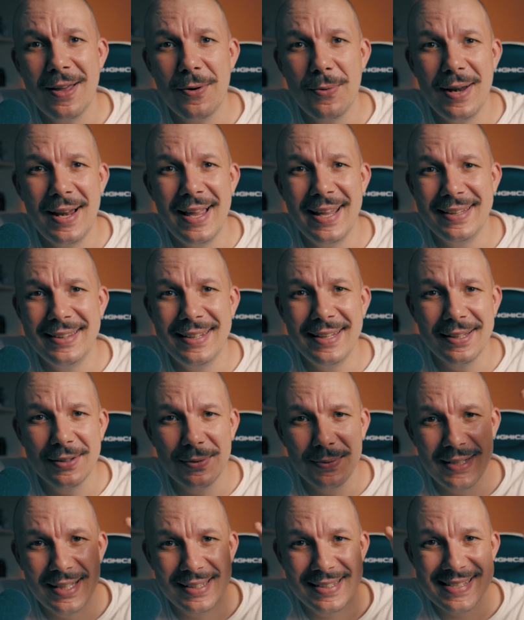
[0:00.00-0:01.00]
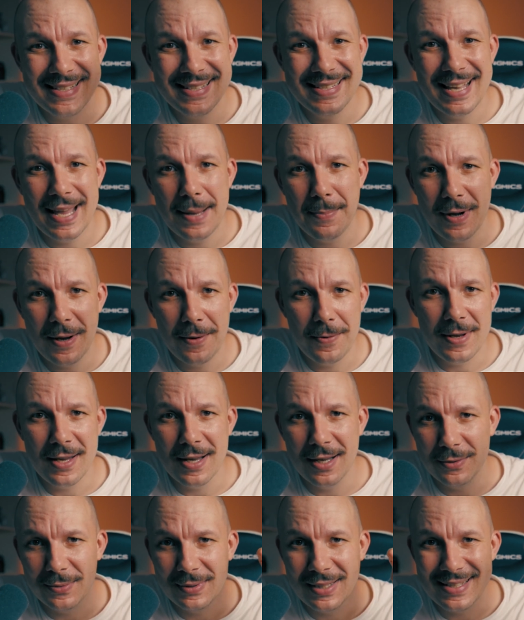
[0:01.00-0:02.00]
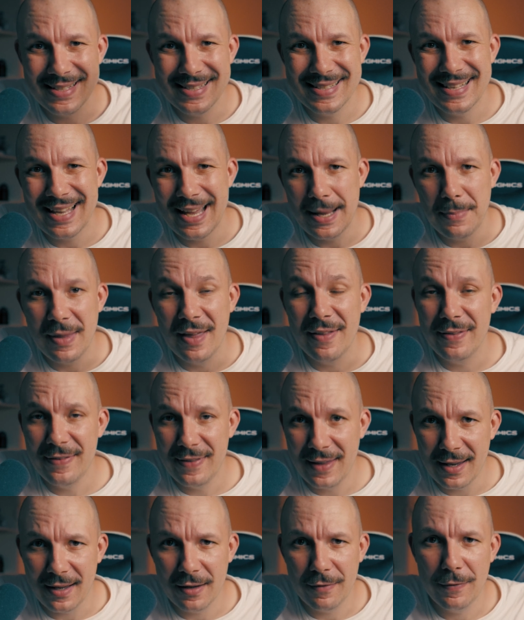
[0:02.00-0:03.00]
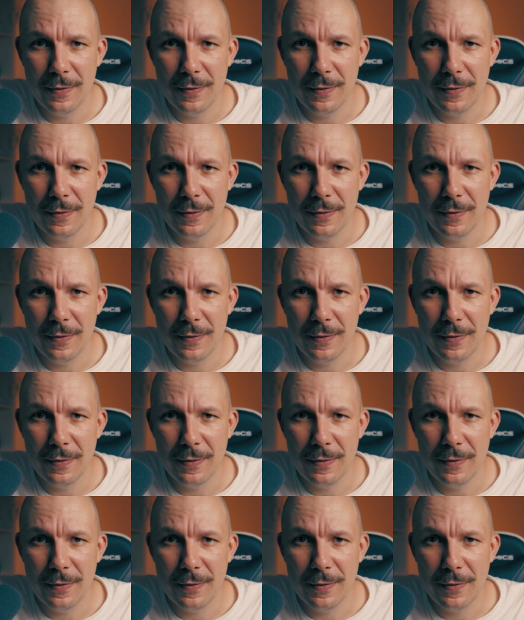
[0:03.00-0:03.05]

relating to that same area, to that same thing.